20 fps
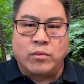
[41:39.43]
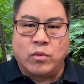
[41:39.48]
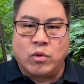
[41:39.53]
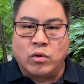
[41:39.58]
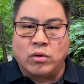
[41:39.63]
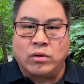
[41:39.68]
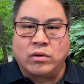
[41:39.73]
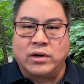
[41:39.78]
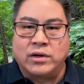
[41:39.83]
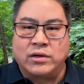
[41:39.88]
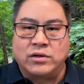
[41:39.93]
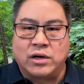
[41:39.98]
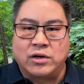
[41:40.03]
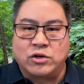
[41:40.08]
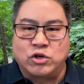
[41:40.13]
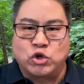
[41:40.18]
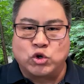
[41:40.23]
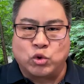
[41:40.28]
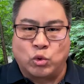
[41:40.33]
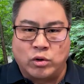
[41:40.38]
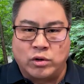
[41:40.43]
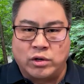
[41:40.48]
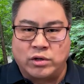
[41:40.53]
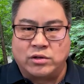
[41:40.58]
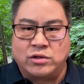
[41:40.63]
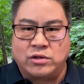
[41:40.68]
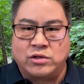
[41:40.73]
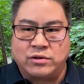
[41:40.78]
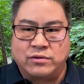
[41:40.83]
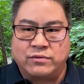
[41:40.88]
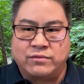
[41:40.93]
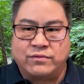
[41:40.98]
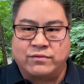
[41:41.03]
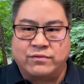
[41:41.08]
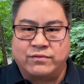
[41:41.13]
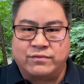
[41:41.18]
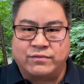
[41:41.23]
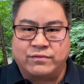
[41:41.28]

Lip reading: more a shortage of.